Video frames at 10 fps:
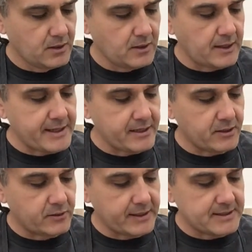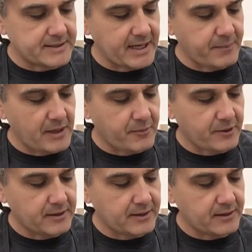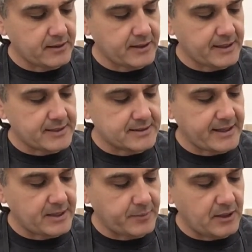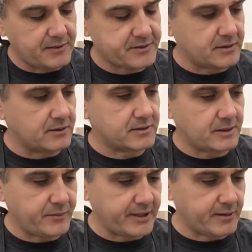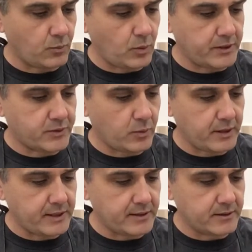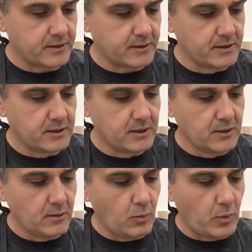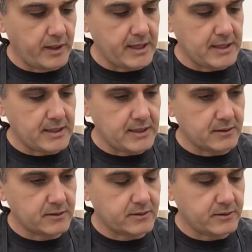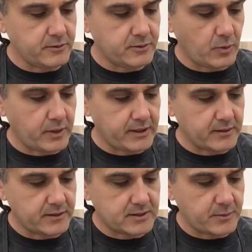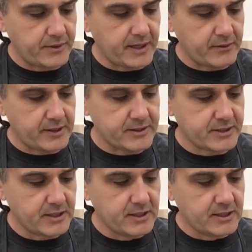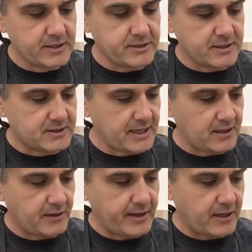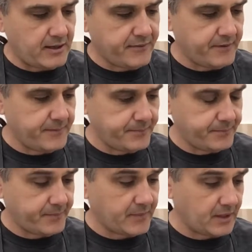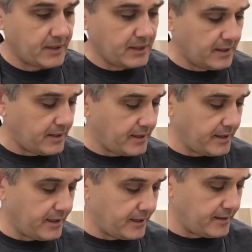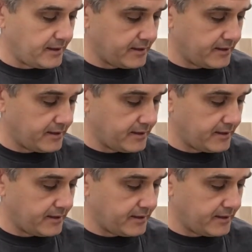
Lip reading: light grit sandpaper on there and sand them off. So something like 120 or 180 or 220 or something in that range should sand all that off. And